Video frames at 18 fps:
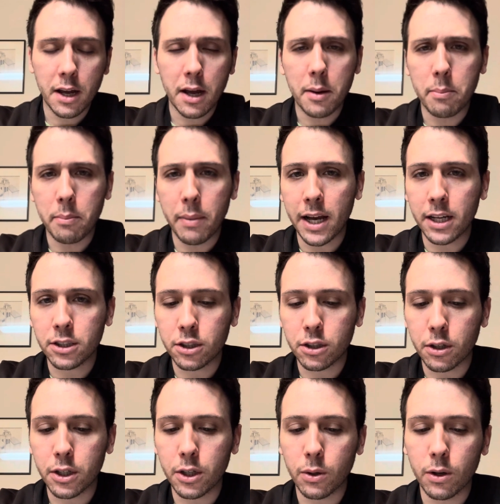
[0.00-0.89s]

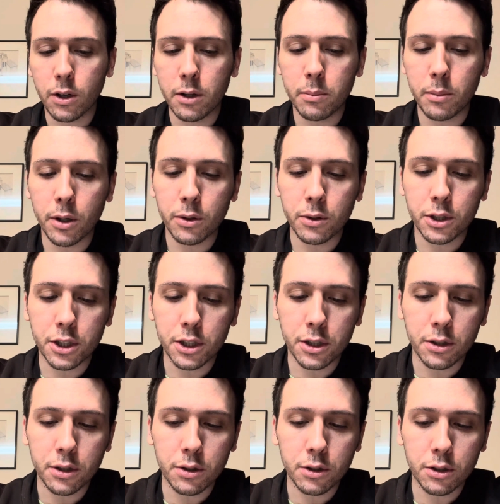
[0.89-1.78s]
Master your
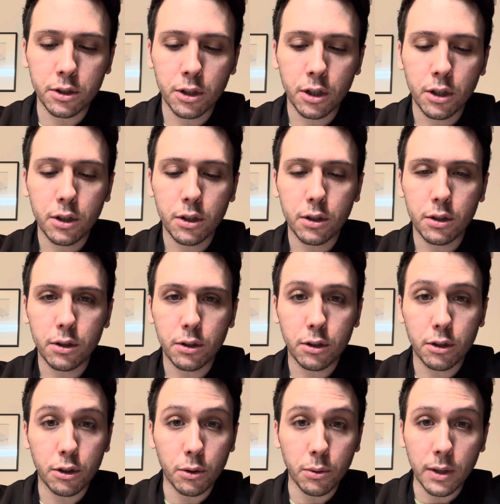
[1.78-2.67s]
emotions.
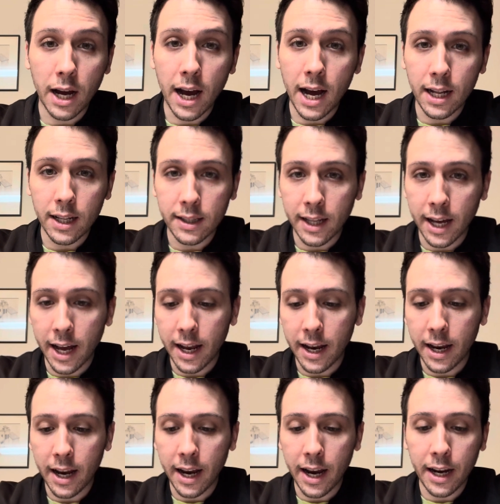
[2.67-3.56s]
Do not let
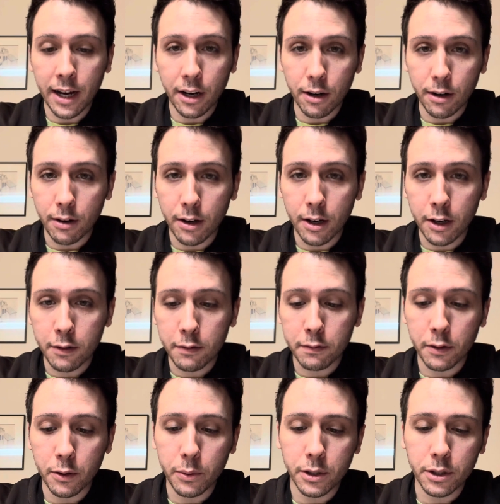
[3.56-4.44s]
anger
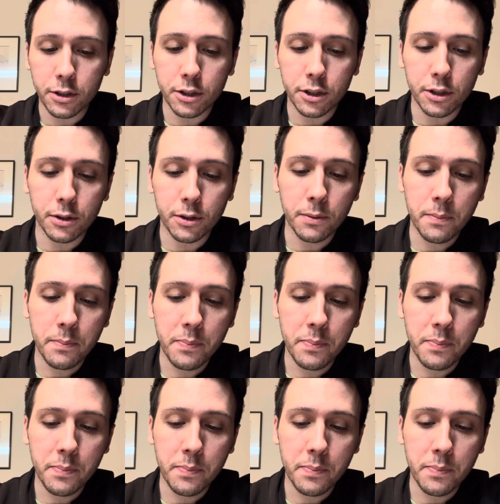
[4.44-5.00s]
influence you.